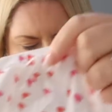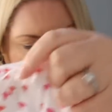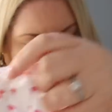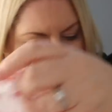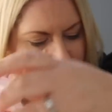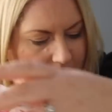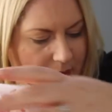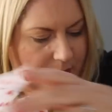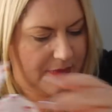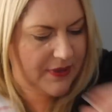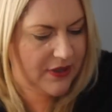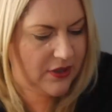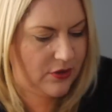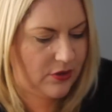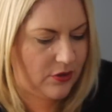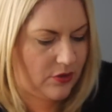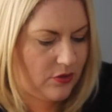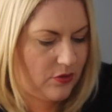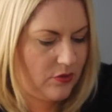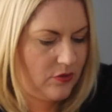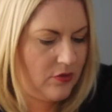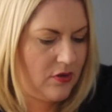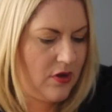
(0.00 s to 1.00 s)
That would be
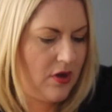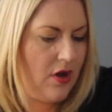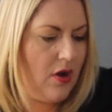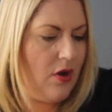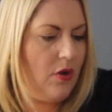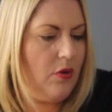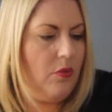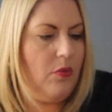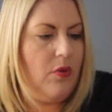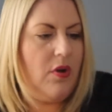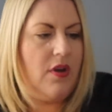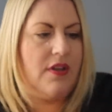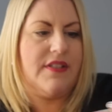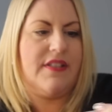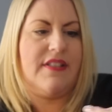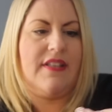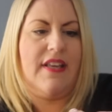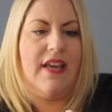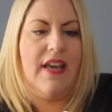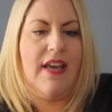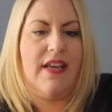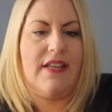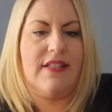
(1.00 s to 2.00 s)
cool. What's
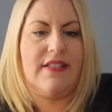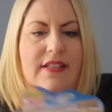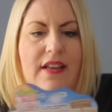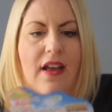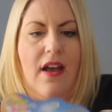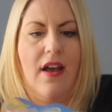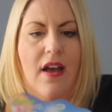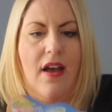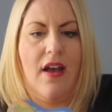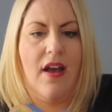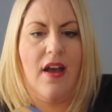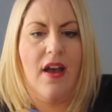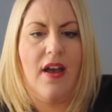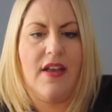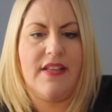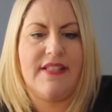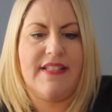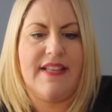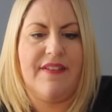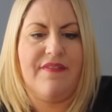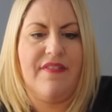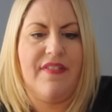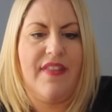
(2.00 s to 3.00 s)
this?
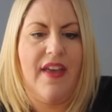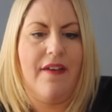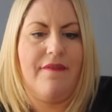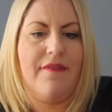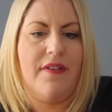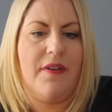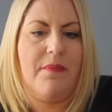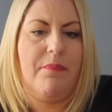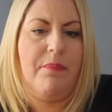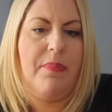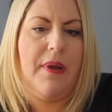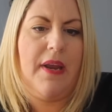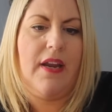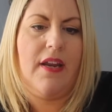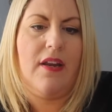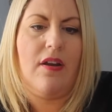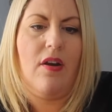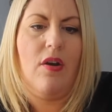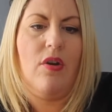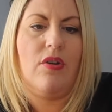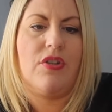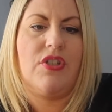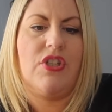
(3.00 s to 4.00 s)
Seventh Heaven
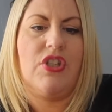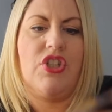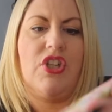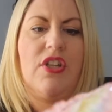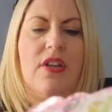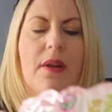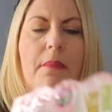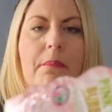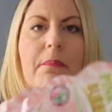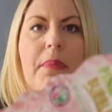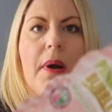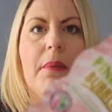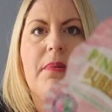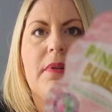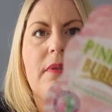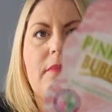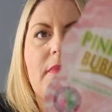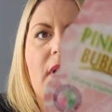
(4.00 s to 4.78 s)
Pink Oxygen Bubble